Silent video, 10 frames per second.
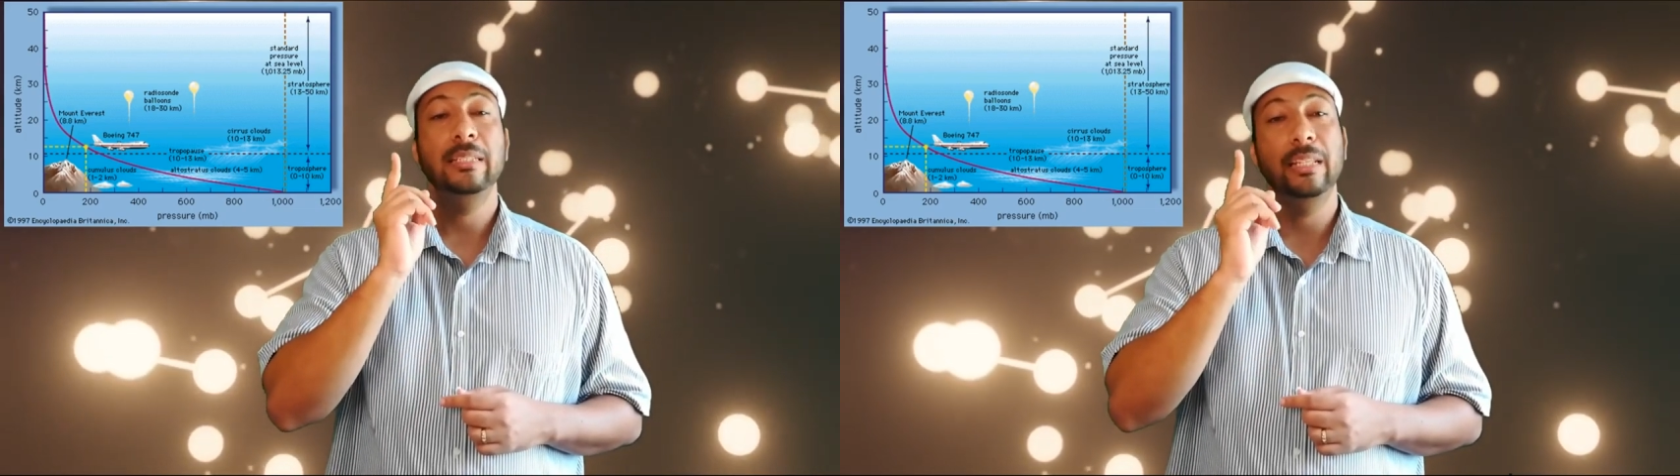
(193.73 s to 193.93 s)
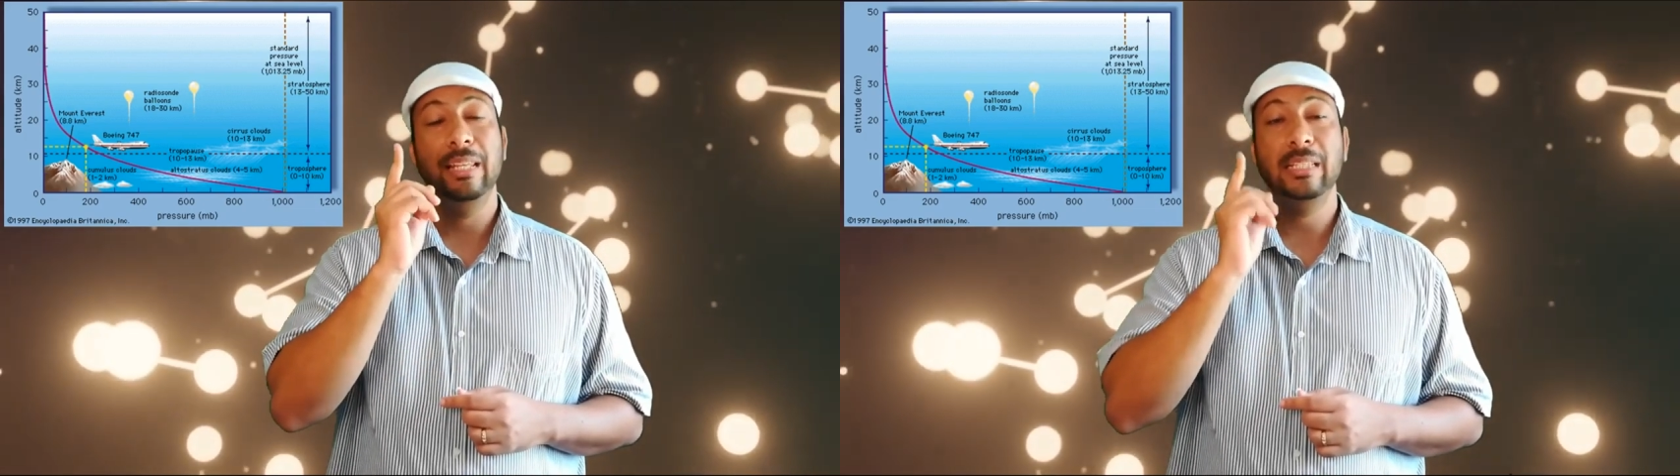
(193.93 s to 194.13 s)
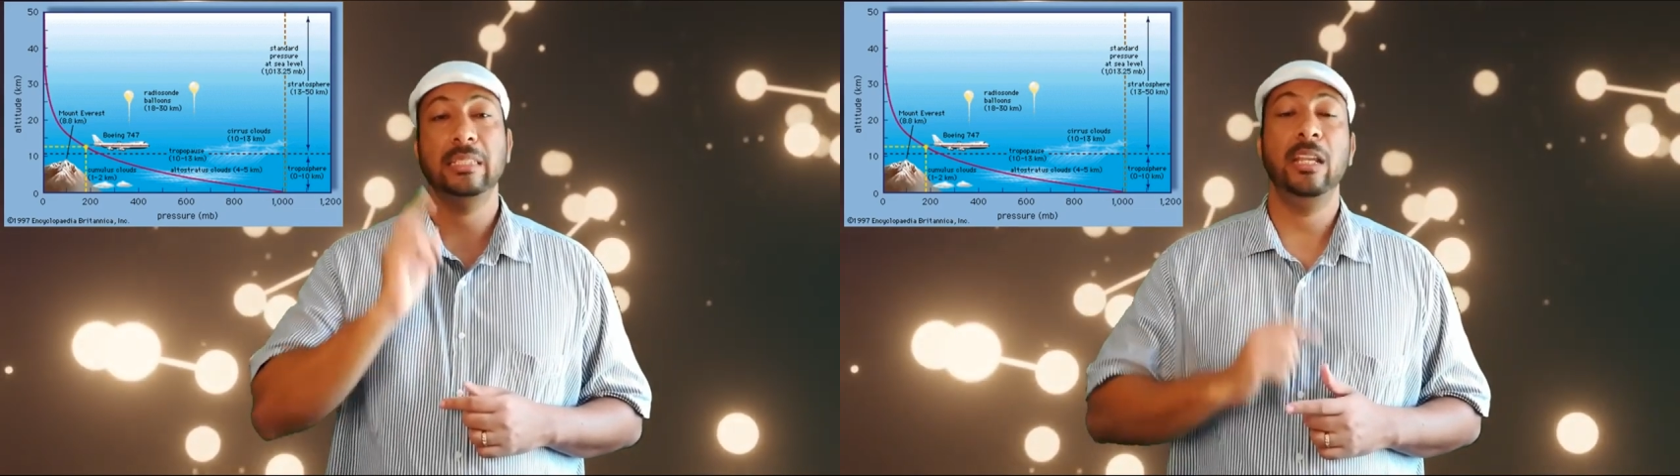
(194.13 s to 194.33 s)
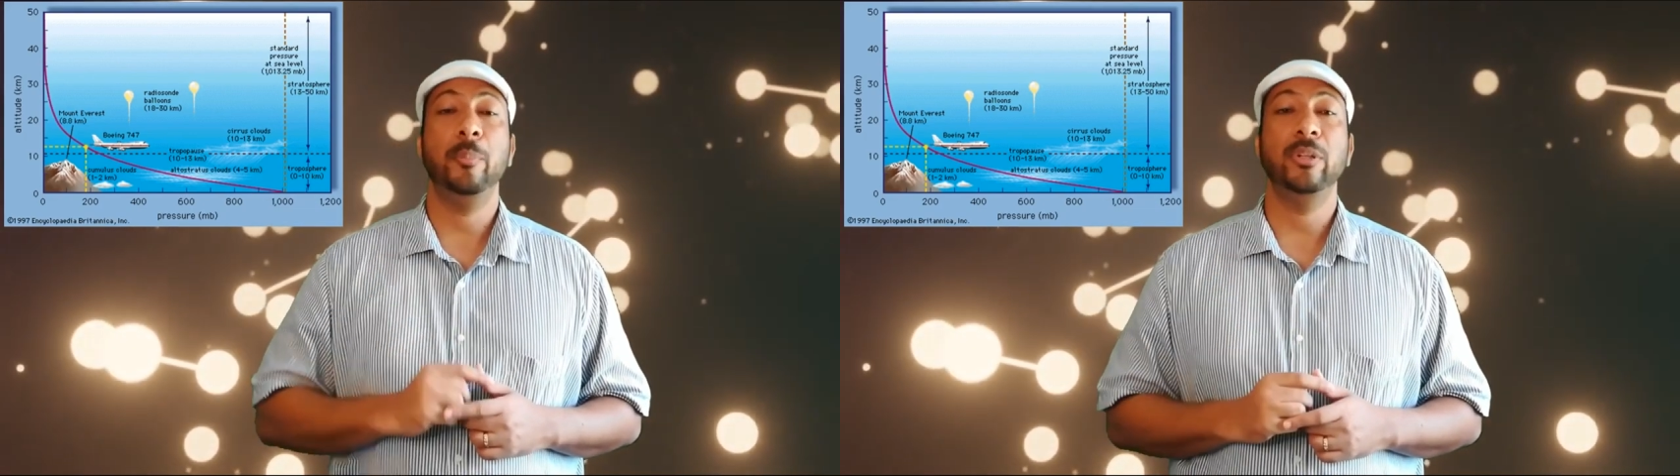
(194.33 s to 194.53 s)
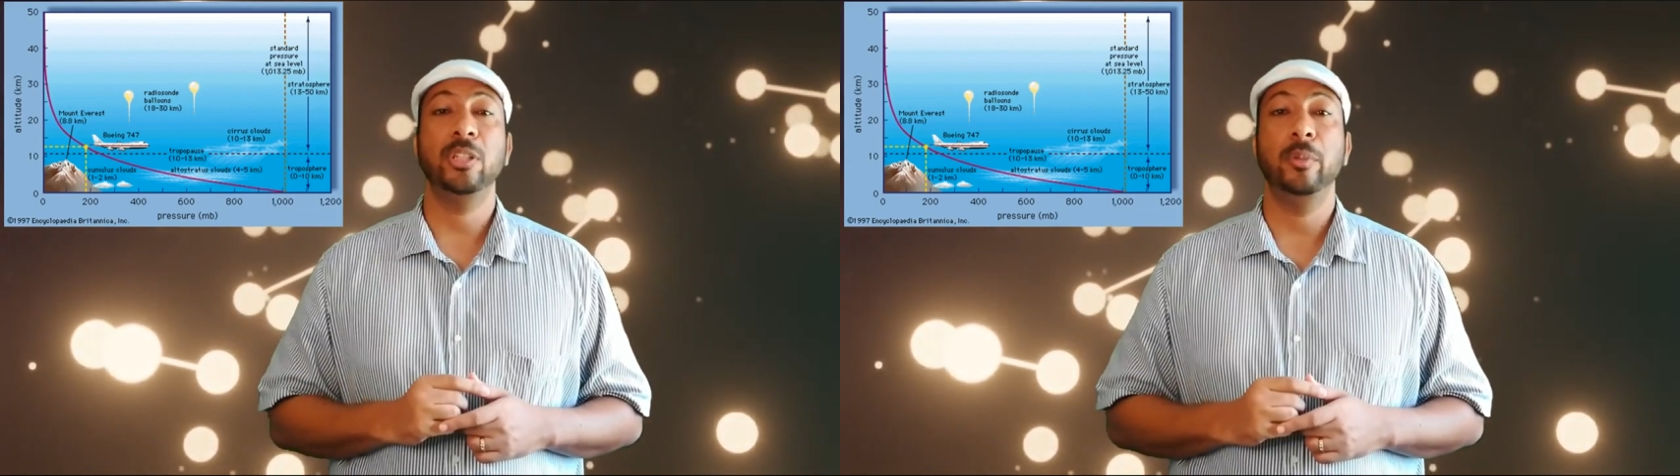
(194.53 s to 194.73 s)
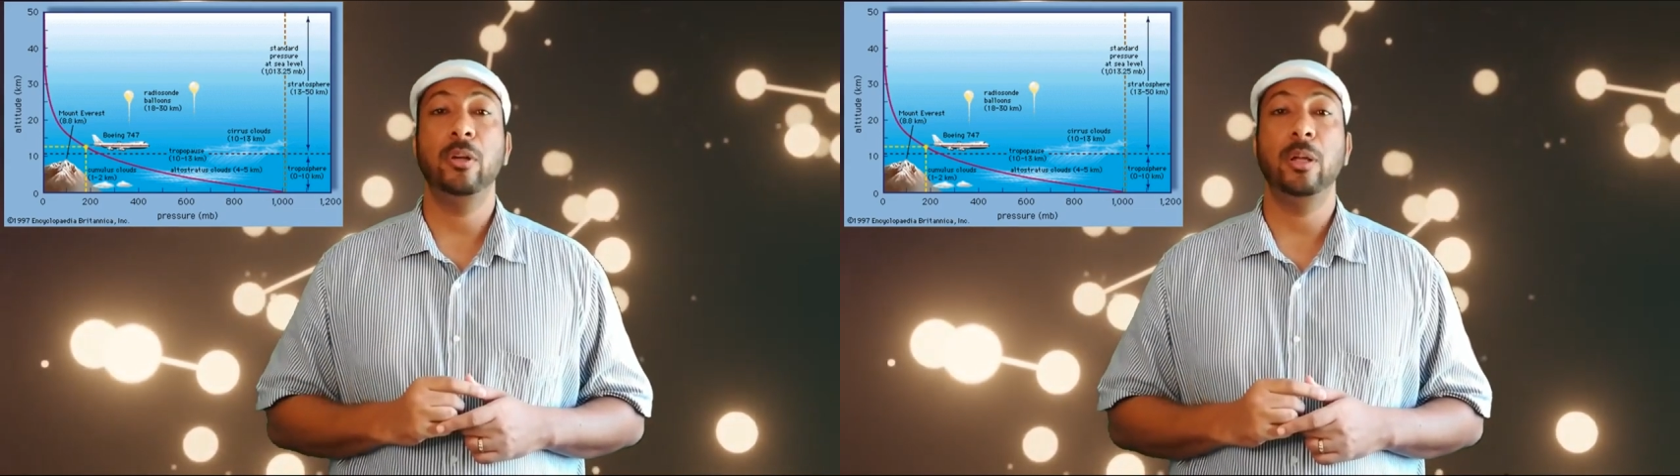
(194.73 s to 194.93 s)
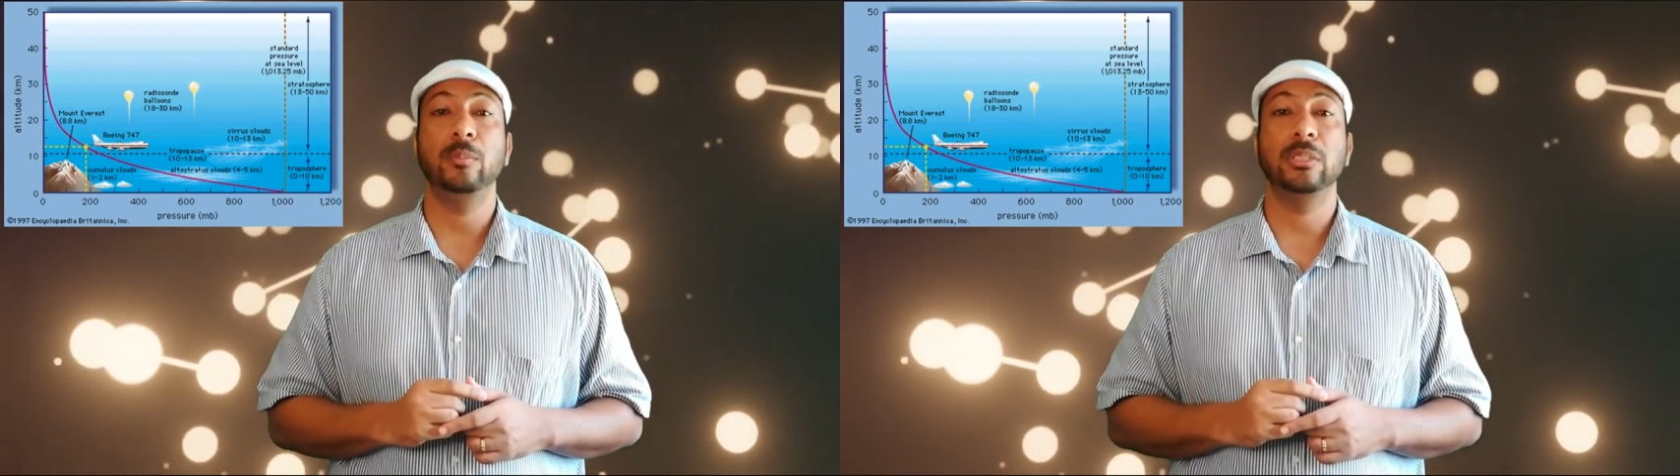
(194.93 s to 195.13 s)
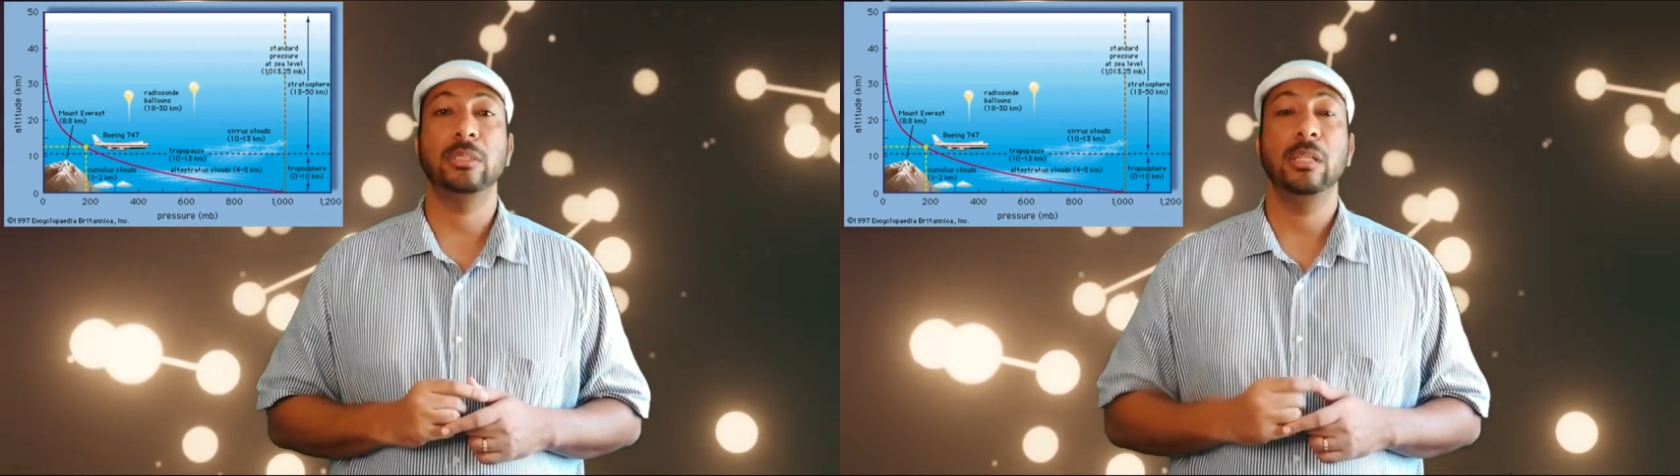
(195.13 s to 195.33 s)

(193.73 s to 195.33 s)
the less the air pressure becomes.